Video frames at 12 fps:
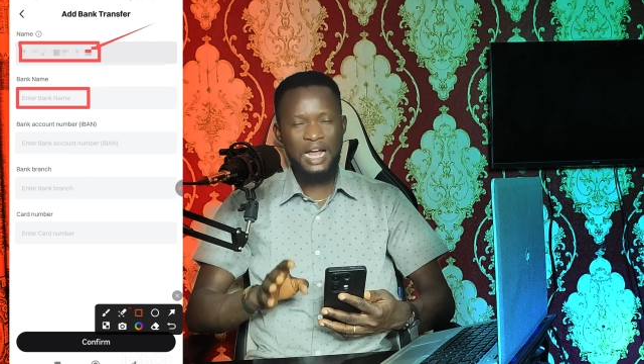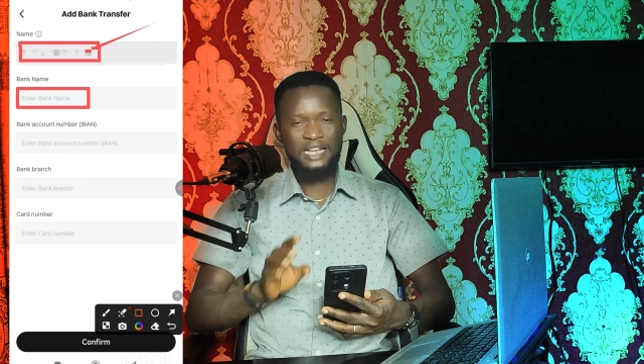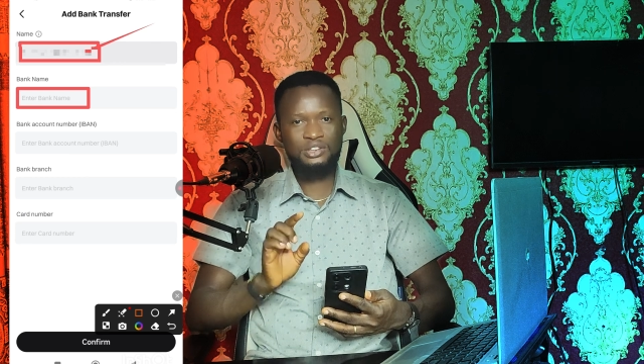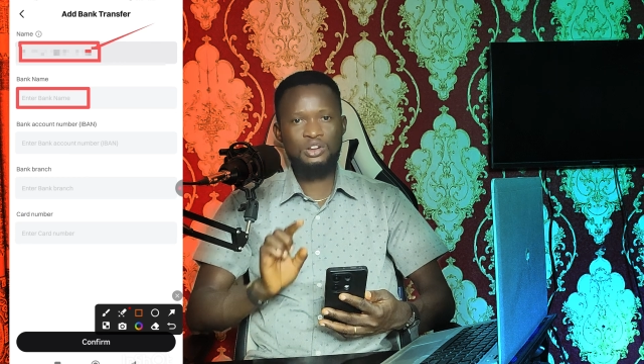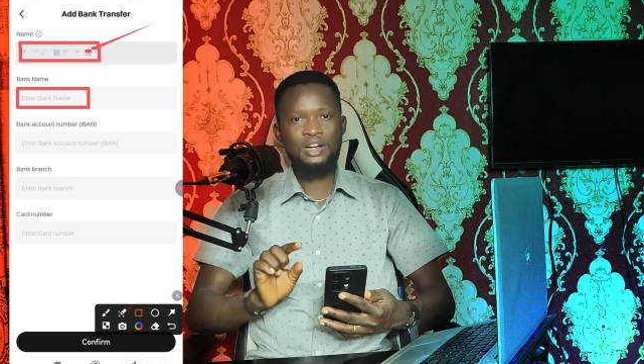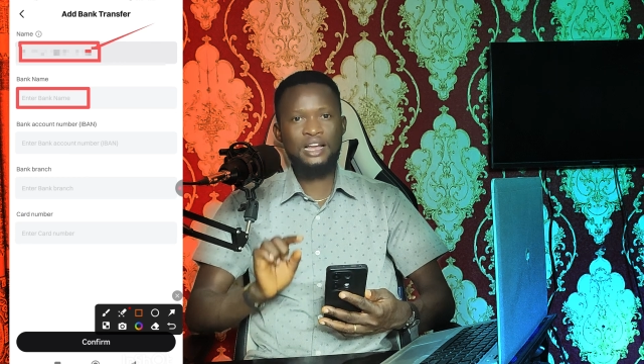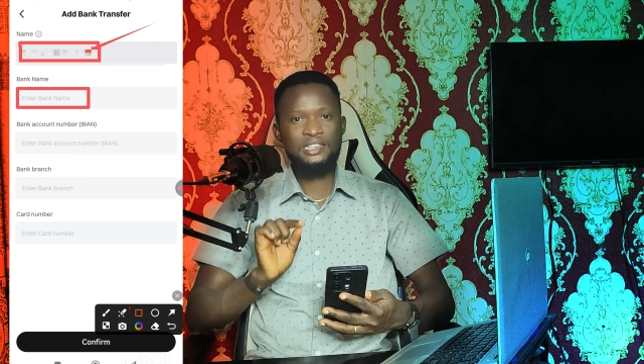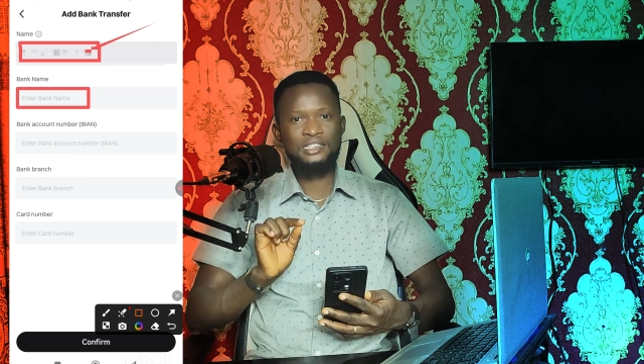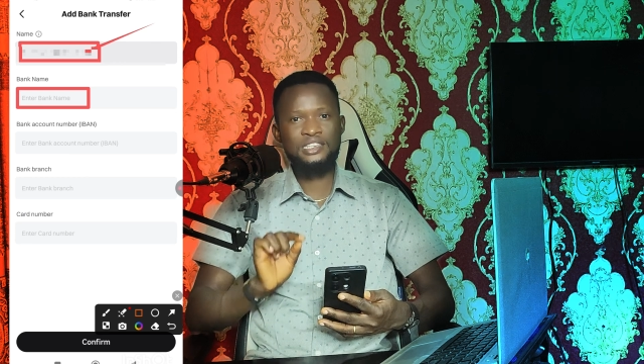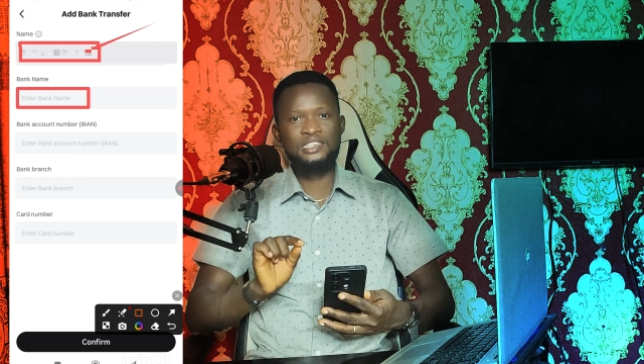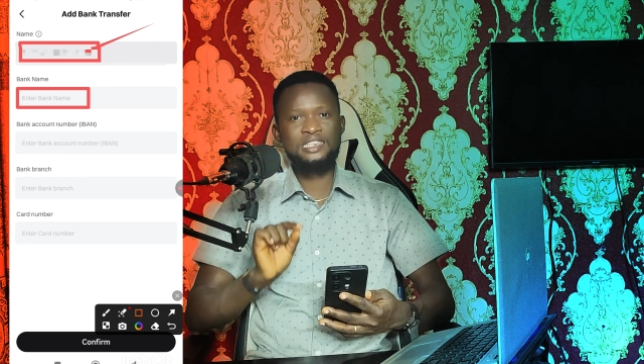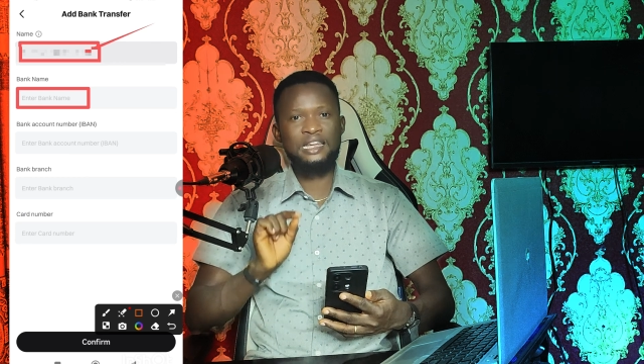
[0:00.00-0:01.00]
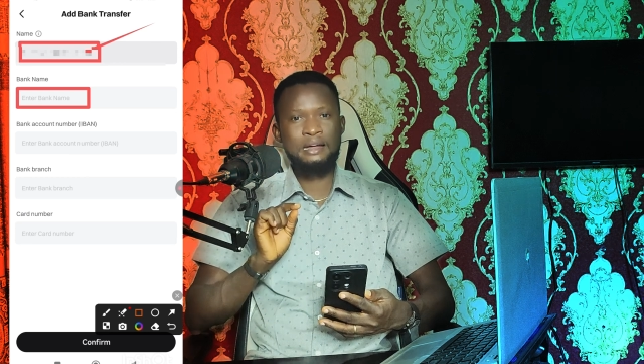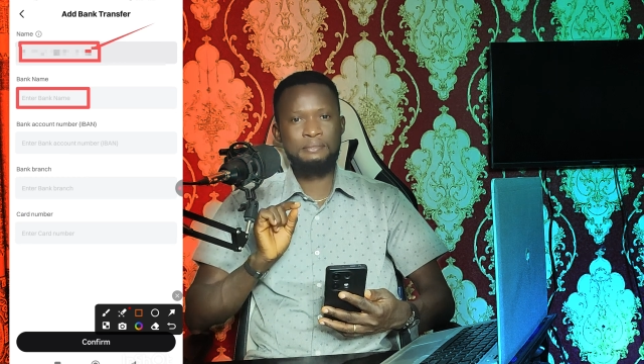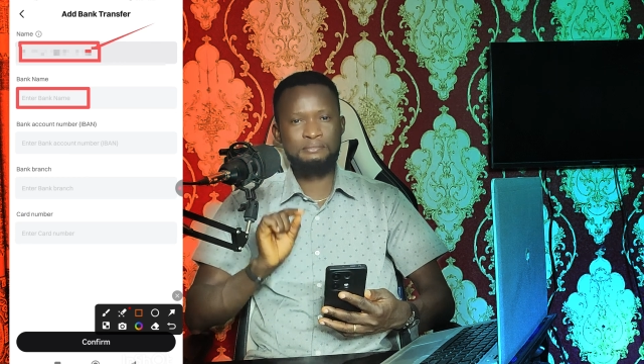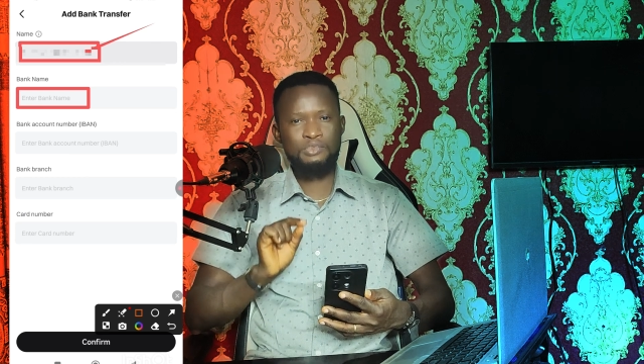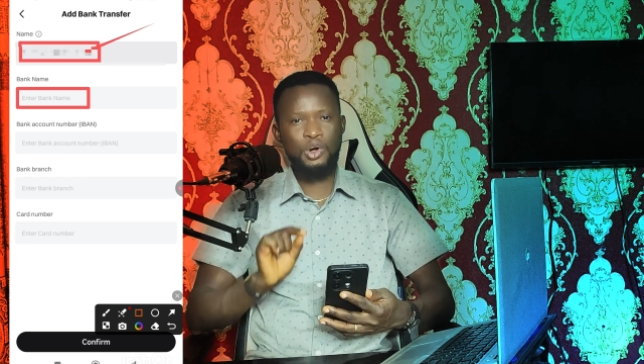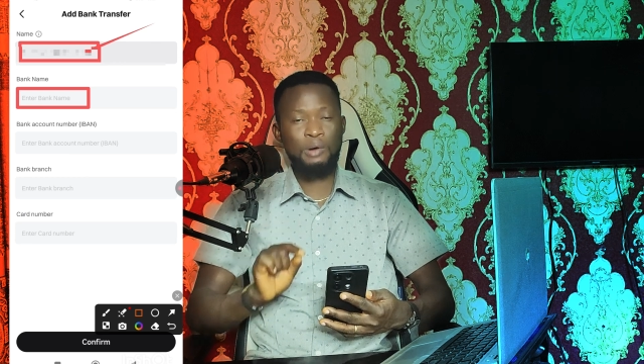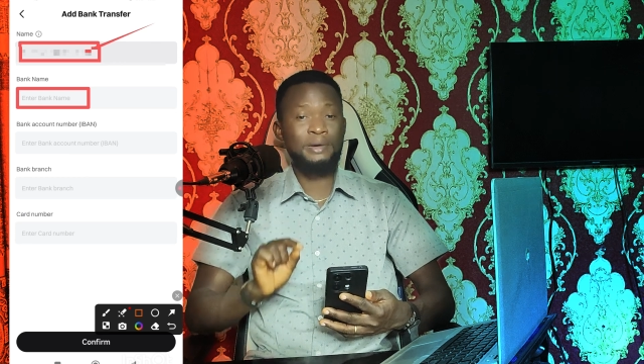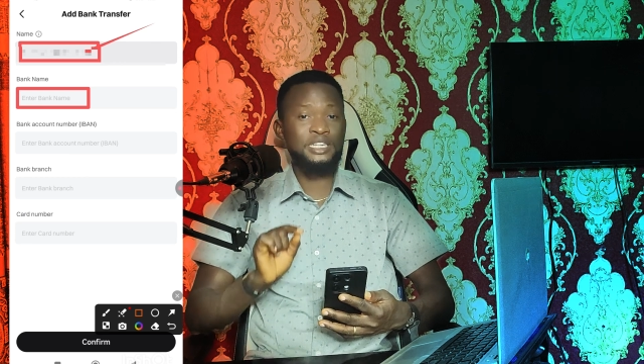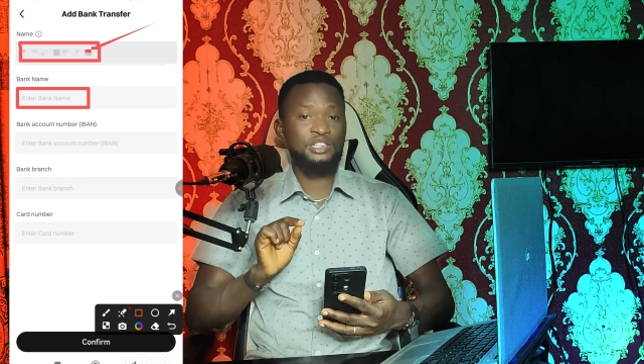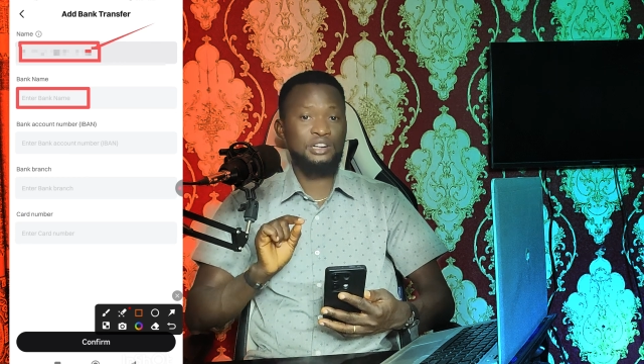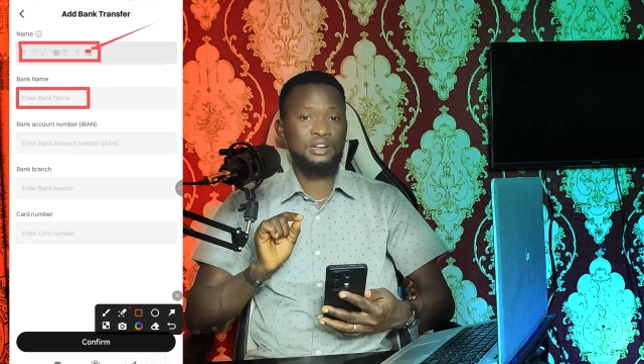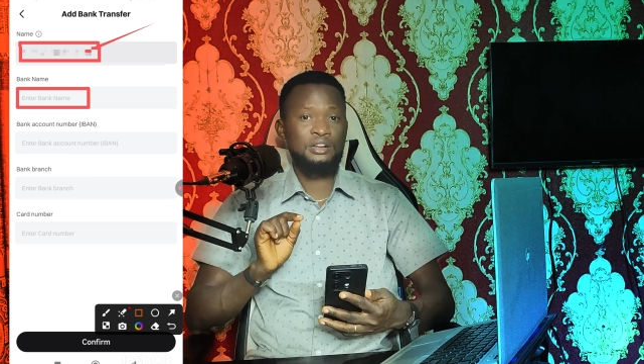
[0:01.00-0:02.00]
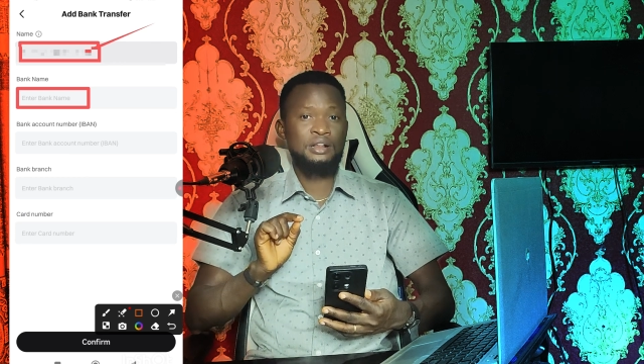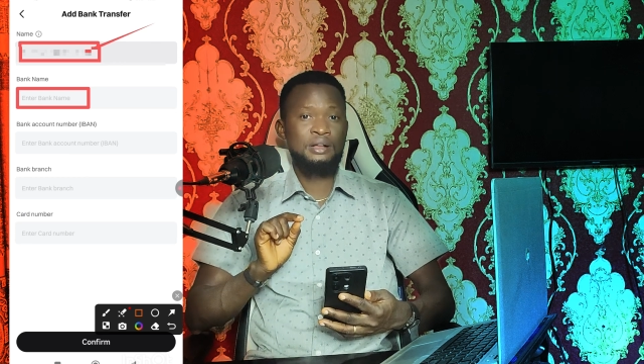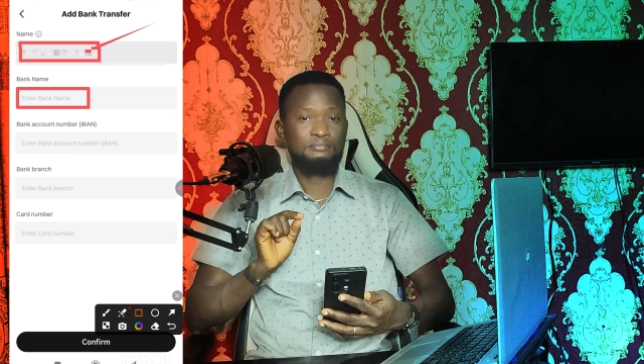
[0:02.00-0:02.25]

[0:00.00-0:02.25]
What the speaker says: as long as it is a commercial